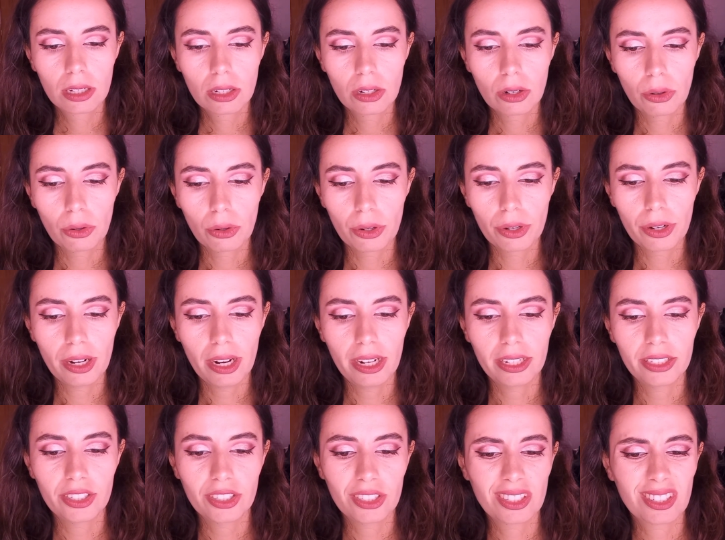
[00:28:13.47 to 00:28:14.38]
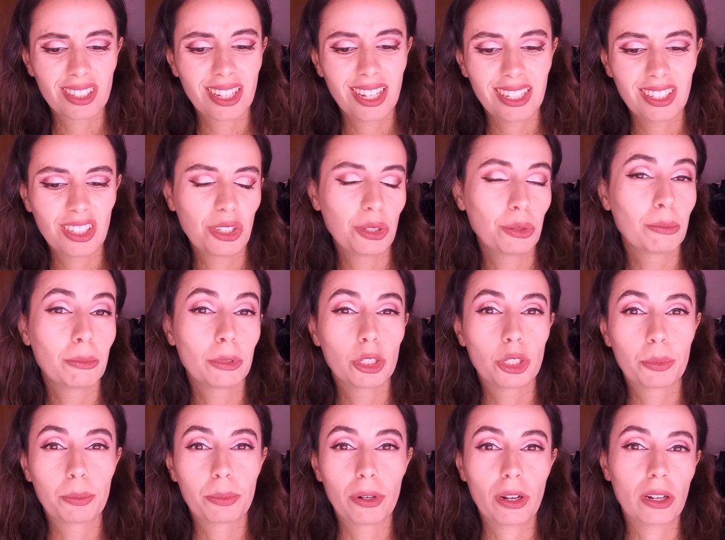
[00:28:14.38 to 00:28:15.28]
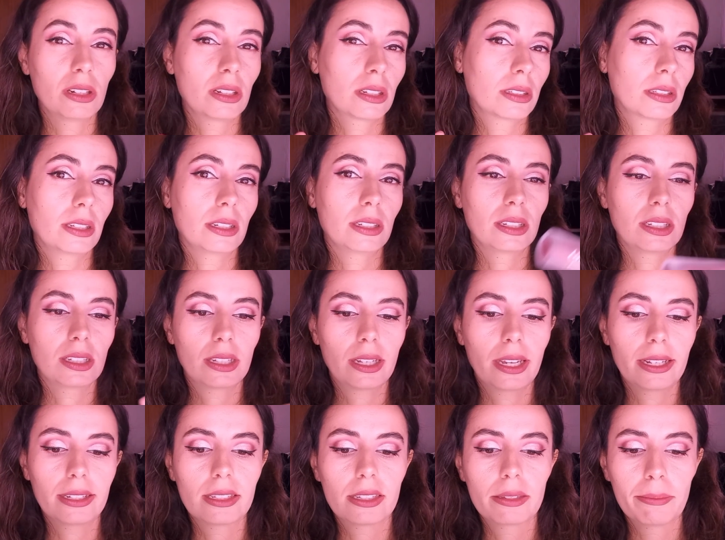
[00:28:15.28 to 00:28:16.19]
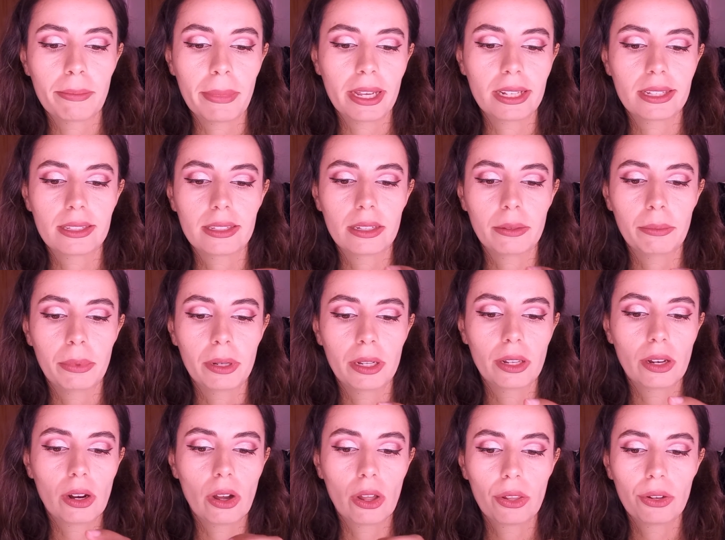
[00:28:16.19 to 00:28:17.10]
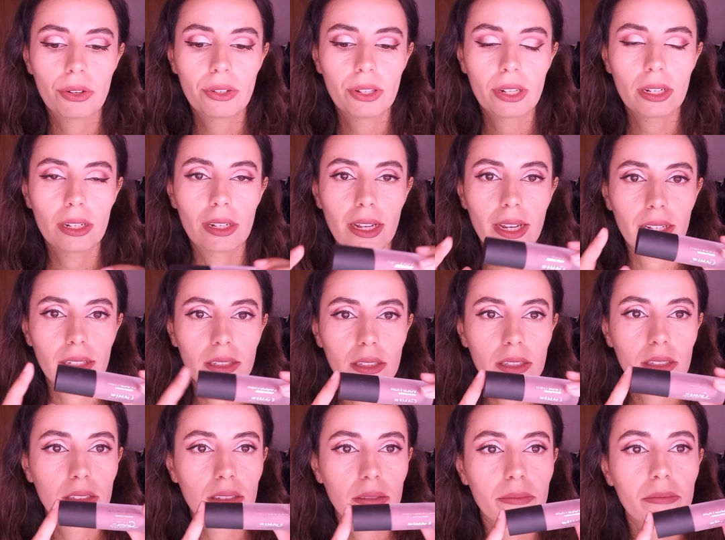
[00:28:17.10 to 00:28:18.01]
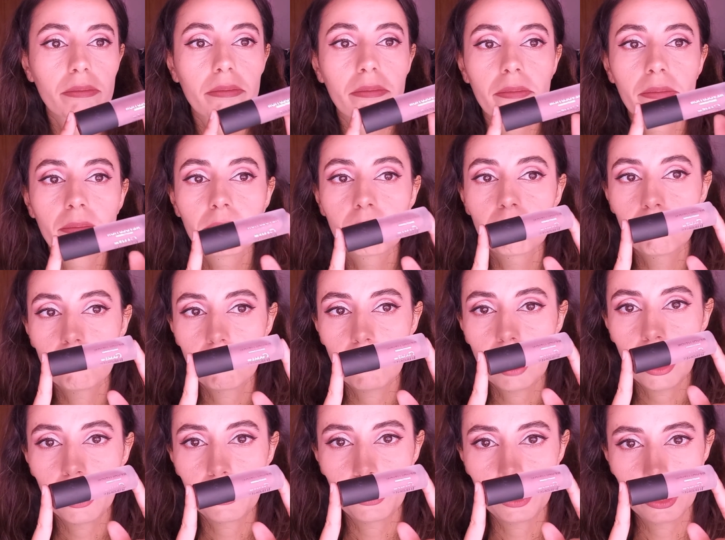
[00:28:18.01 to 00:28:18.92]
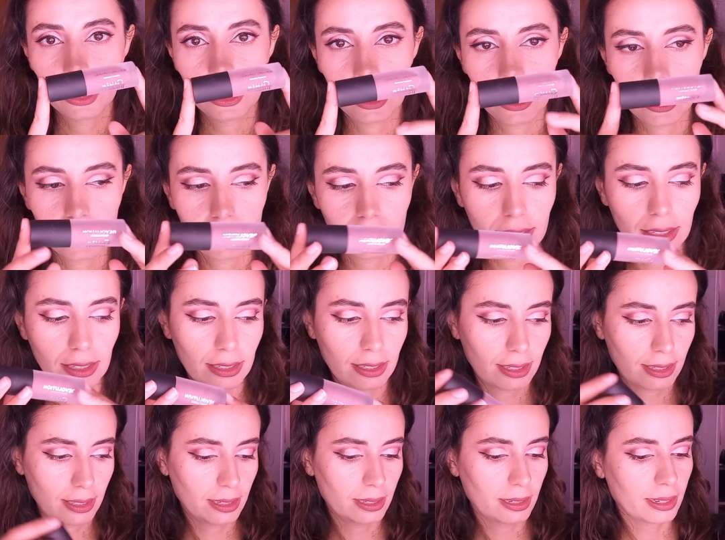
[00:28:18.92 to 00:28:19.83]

or I just get too much product and it gets messy. But other than that, I really like this.